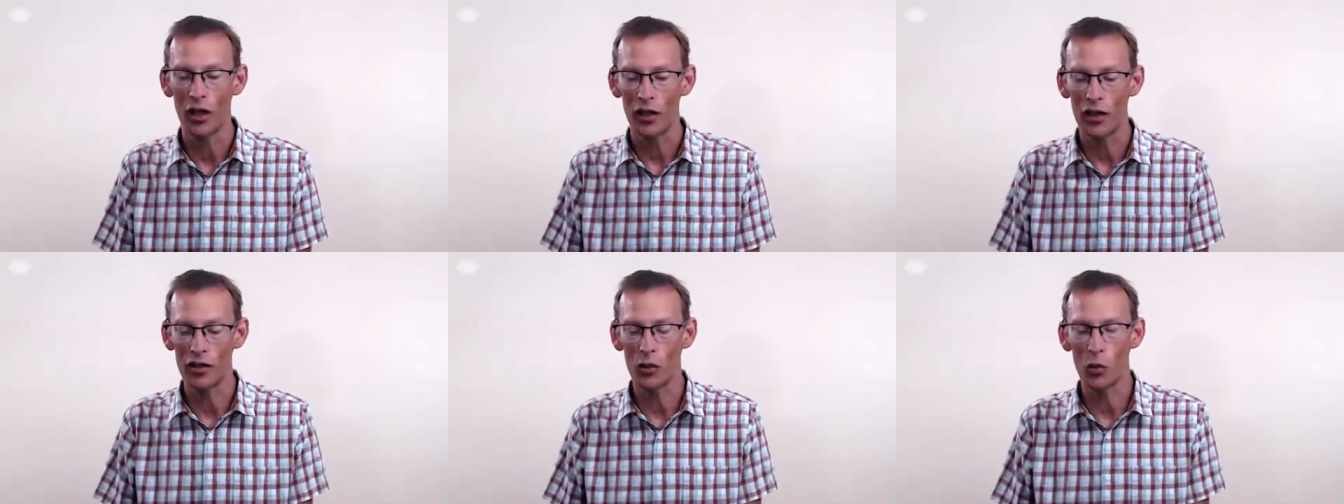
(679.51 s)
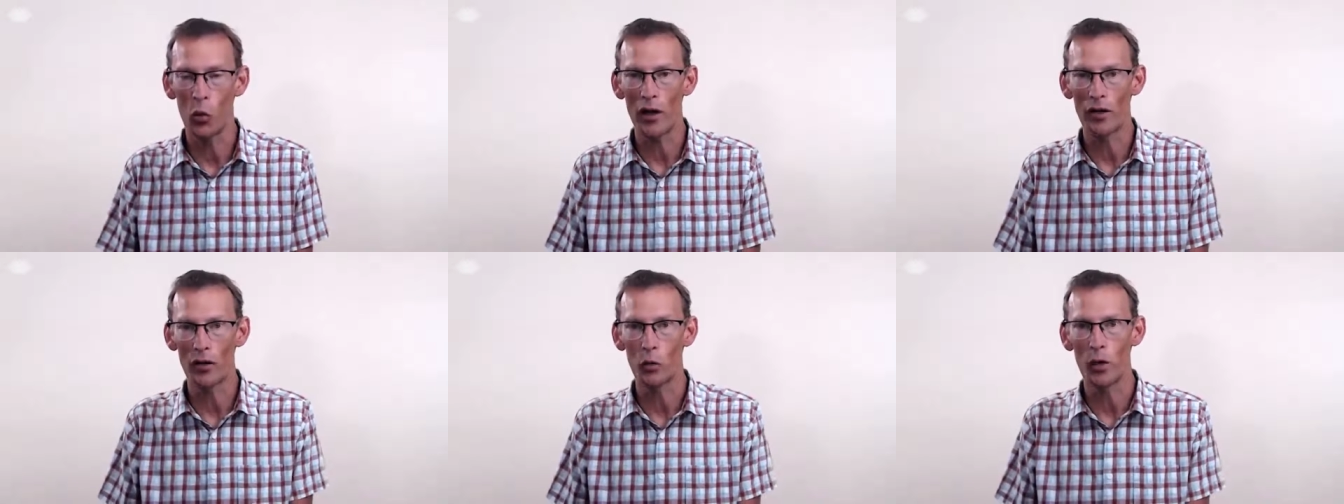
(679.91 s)
is the
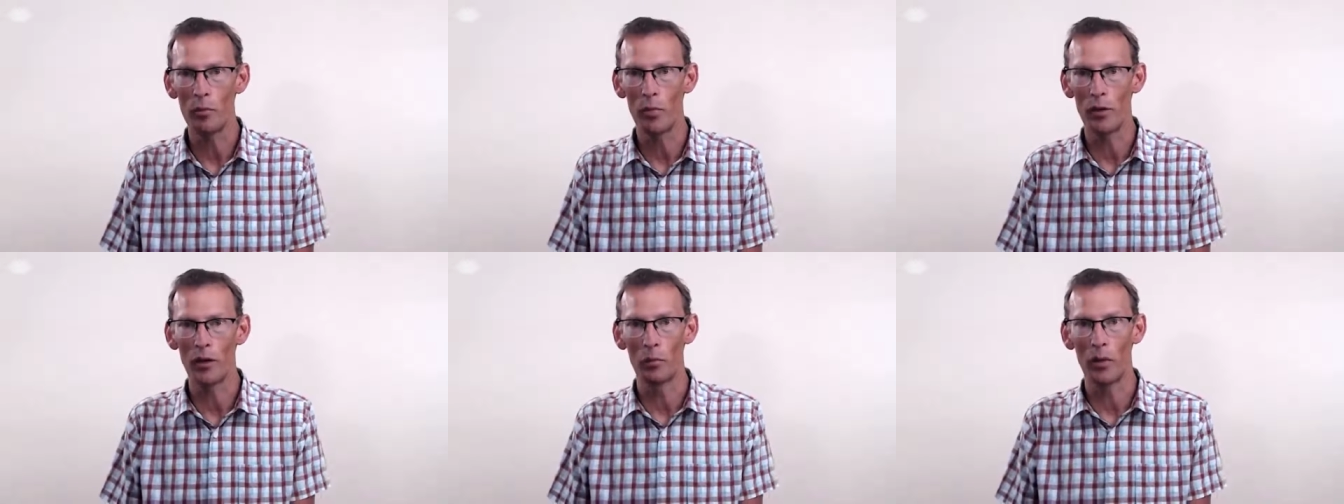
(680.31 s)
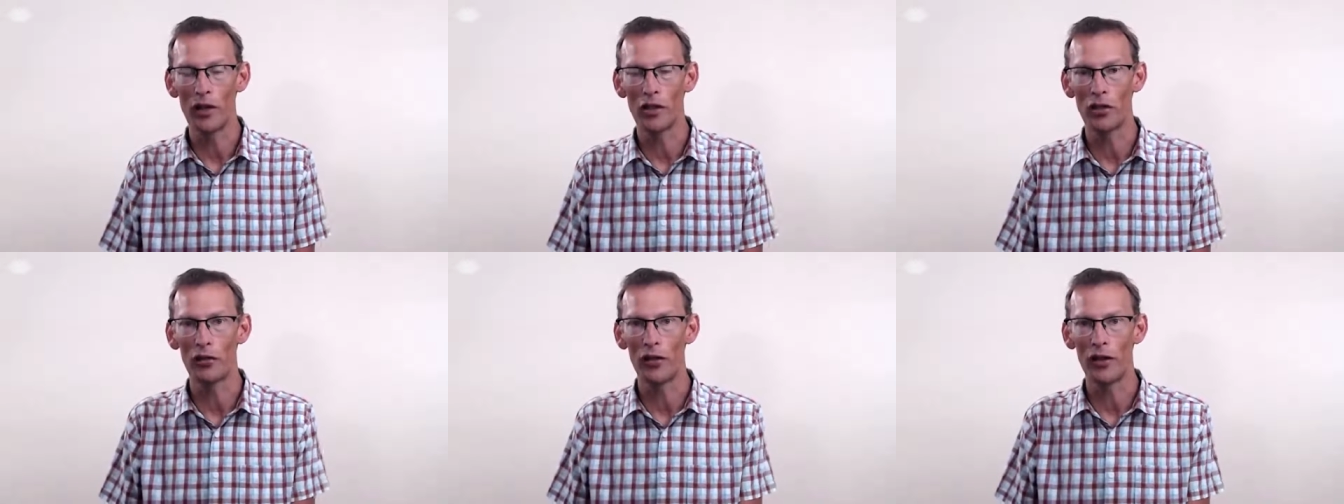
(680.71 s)
way that we bill
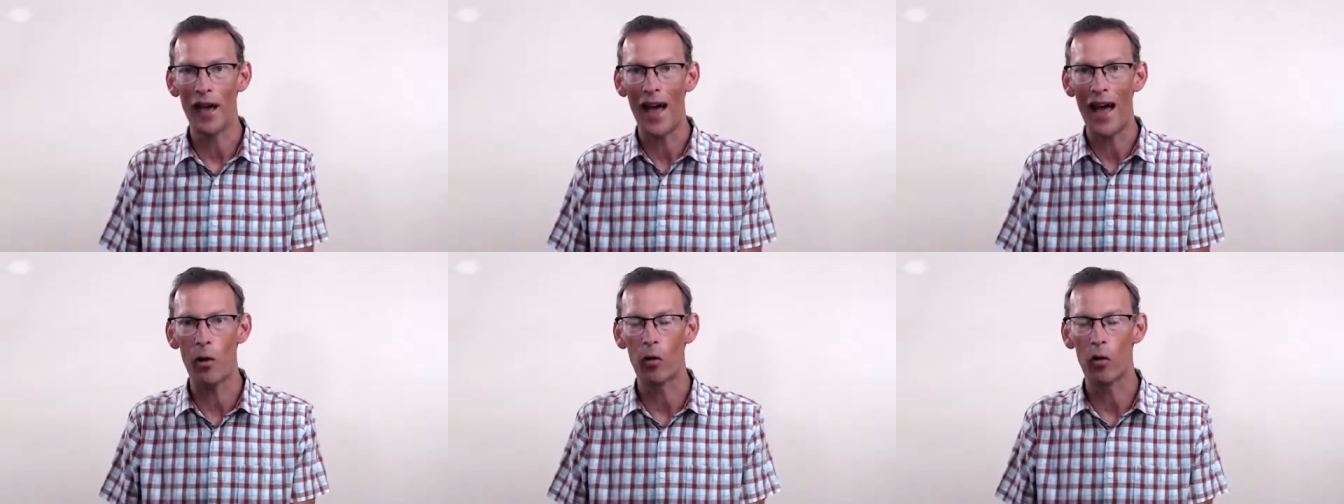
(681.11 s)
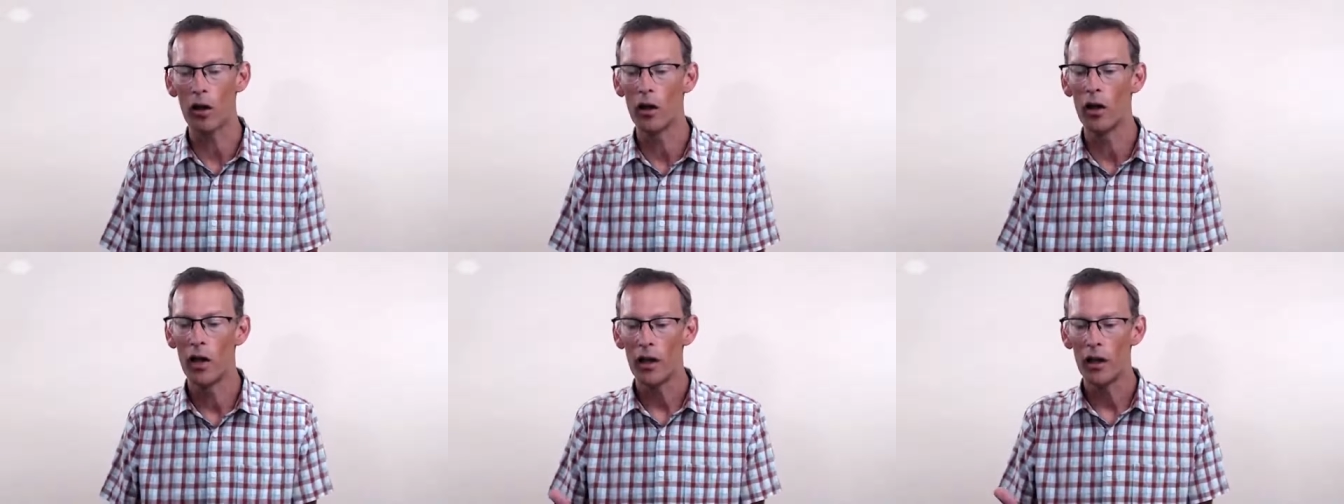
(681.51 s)
based on the
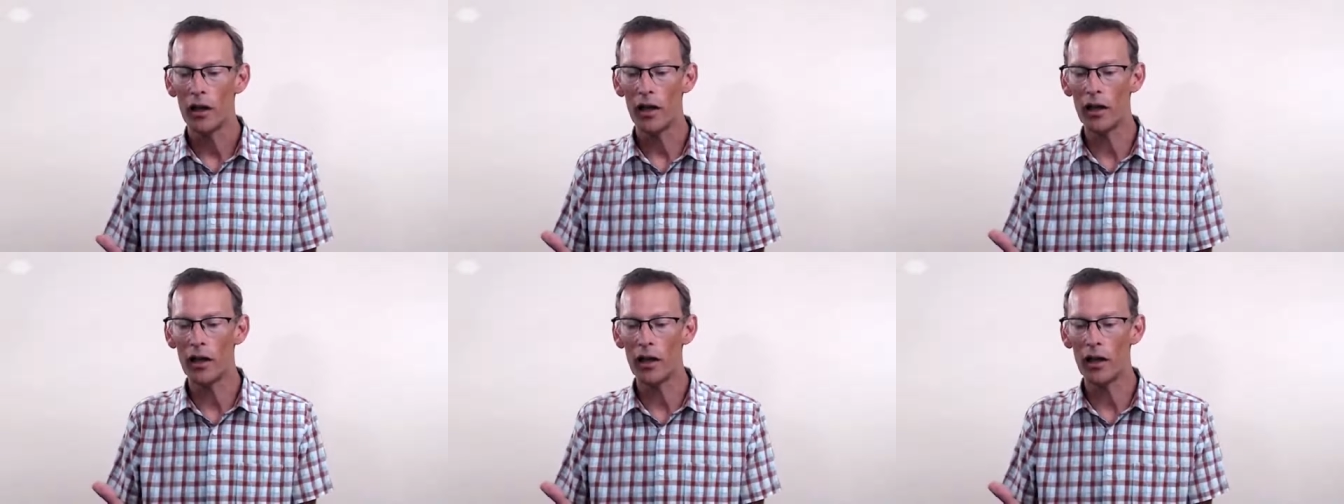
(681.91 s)
hour, mm.